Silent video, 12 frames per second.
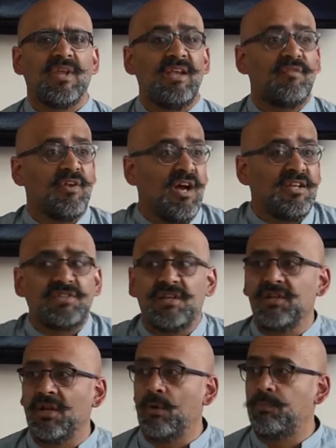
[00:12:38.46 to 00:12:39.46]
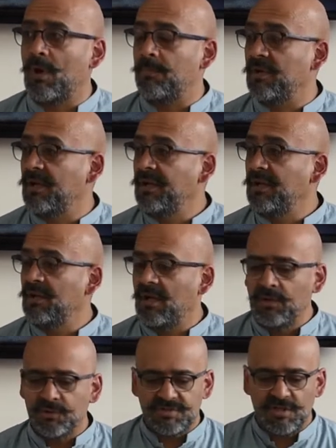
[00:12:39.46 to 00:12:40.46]
Even I didn't know properly.
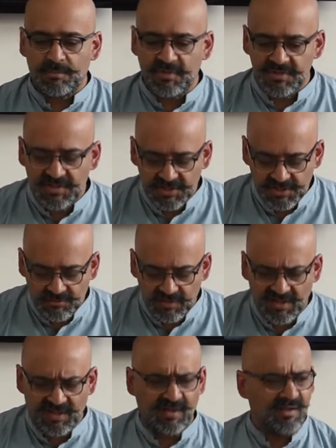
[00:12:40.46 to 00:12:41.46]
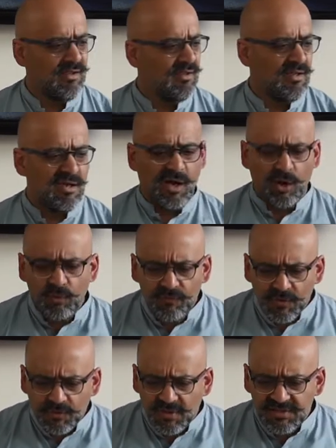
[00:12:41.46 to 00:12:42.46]
I looked it up in the dictionary, huh?
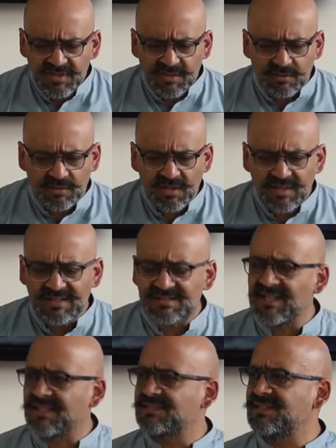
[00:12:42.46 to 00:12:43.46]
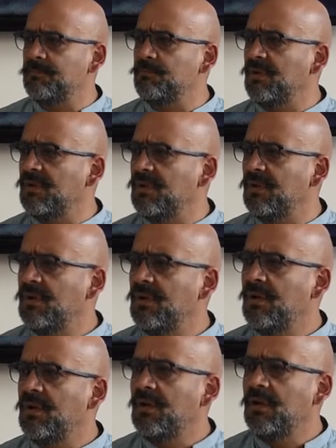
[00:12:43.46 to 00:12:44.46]
Overcritical, it's that simple.
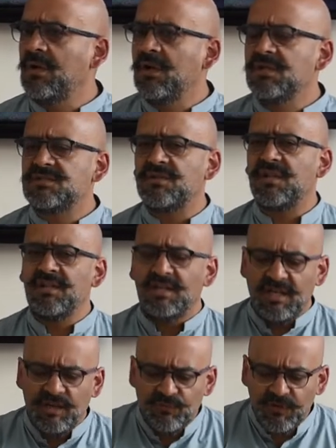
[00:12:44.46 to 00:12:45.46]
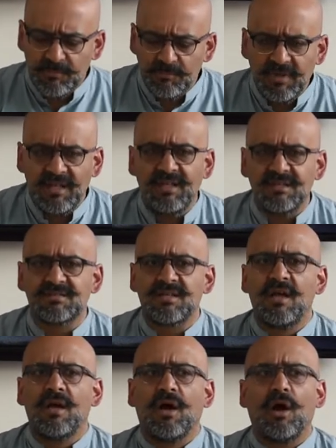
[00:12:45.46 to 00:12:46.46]
So then if it means
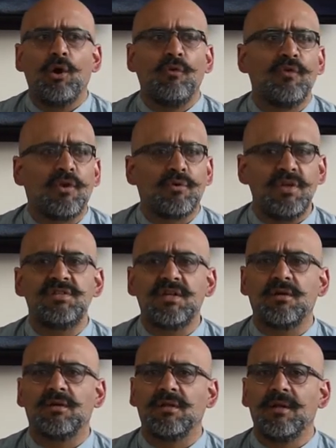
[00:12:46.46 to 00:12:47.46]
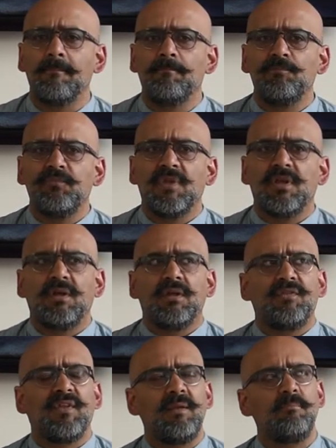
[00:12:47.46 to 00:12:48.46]
overcritical,
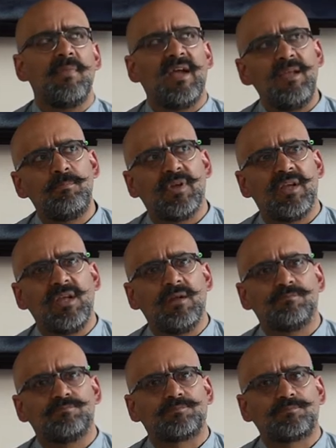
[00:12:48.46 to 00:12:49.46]
then maybe